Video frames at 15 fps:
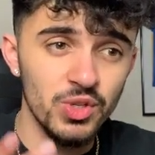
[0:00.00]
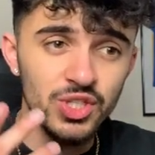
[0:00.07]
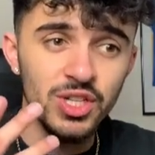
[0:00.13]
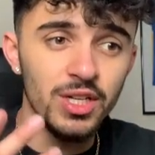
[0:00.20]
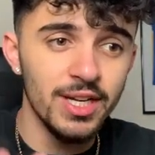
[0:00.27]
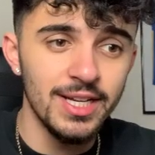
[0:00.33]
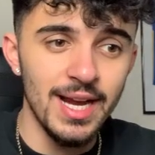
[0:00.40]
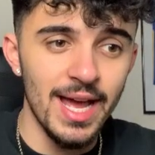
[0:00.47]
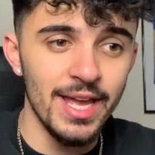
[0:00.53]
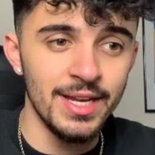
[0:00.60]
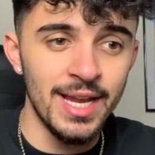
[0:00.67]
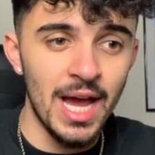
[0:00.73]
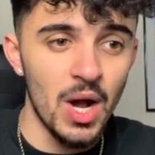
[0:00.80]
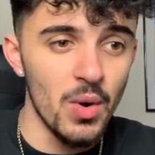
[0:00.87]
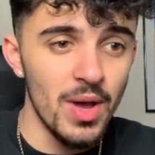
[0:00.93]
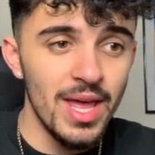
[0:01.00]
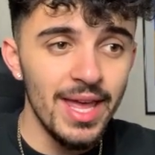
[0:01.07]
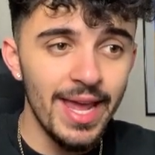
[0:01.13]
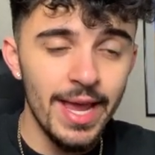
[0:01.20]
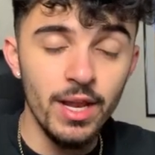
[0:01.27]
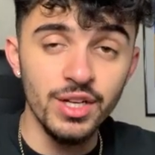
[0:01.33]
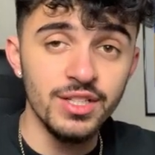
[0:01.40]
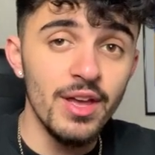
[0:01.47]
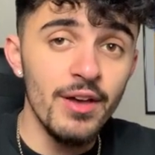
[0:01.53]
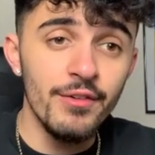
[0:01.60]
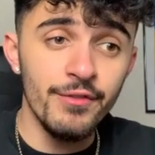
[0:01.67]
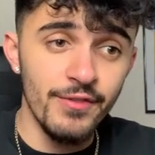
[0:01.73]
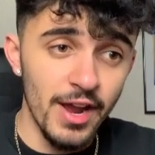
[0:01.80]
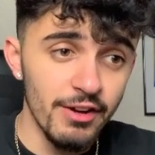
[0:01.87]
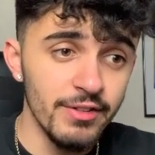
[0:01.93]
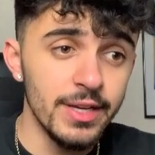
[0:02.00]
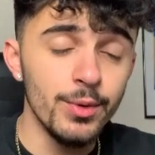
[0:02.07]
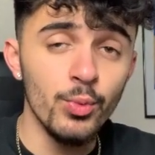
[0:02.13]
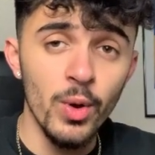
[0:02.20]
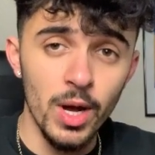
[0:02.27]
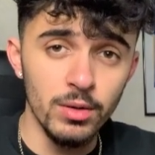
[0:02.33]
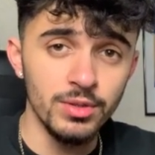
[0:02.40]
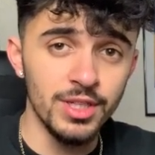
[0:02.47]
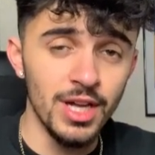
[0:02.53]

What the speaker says: Just looking at it now, it looks very well